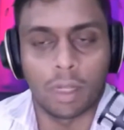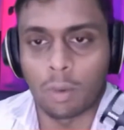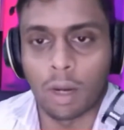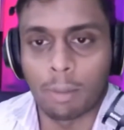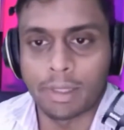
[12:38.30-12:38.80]
When
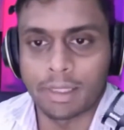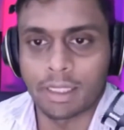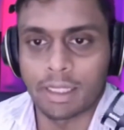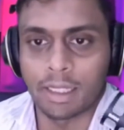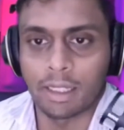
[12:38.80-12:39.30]
you are
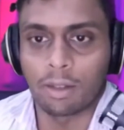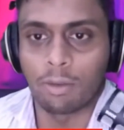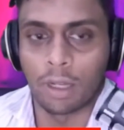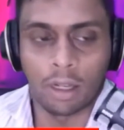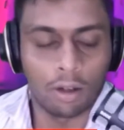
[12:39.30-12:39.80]
basically
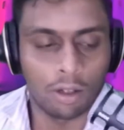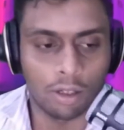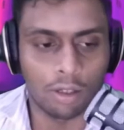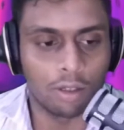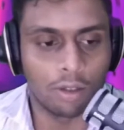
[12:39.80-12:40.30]
going out
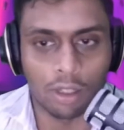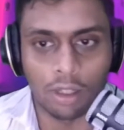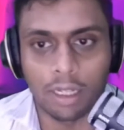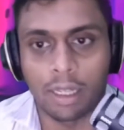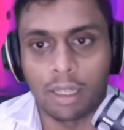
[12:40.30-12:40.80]
and during
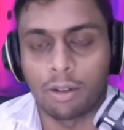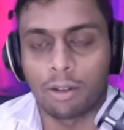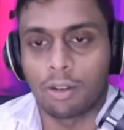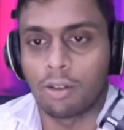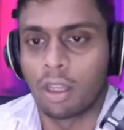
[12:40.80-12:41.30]
a day, if
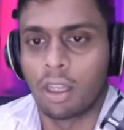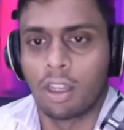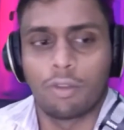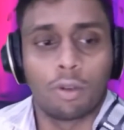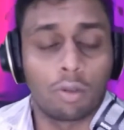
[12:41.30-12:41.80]

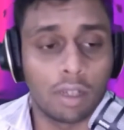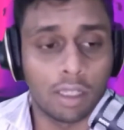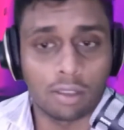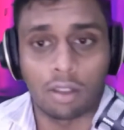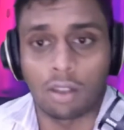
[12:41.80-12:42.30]
you go to a
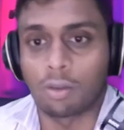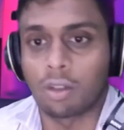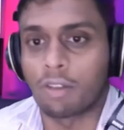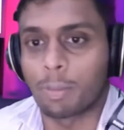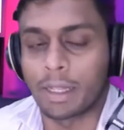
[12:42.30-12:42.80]
restaurant, you
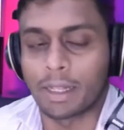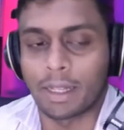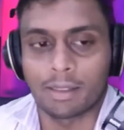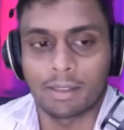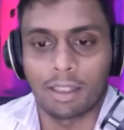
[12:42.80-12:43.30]
have to pay
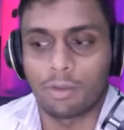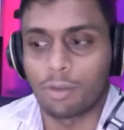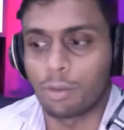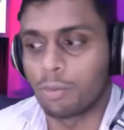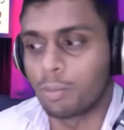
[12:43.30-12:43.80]
taxes there.
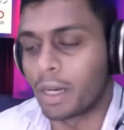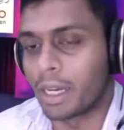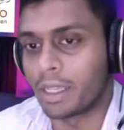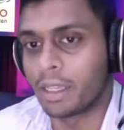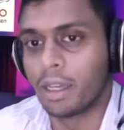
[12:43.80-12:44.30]
If you
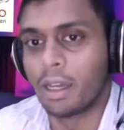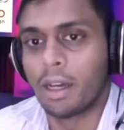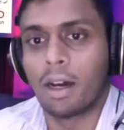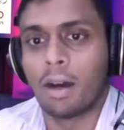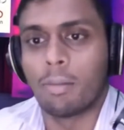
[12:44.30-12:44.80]
buy
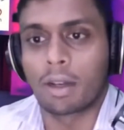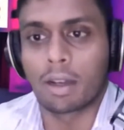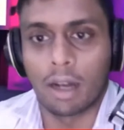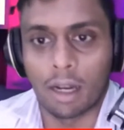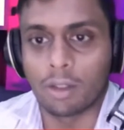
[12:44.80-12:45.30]
a
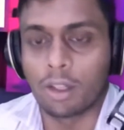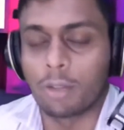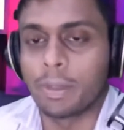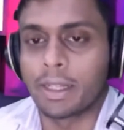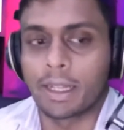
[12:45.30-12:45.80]
car, you have
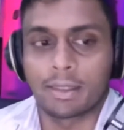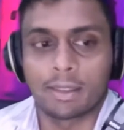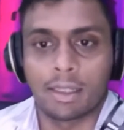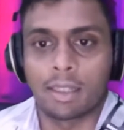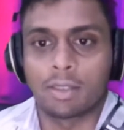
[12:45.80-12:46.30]
to pay
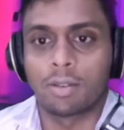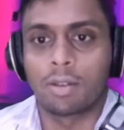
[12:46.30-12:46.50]
taxes there.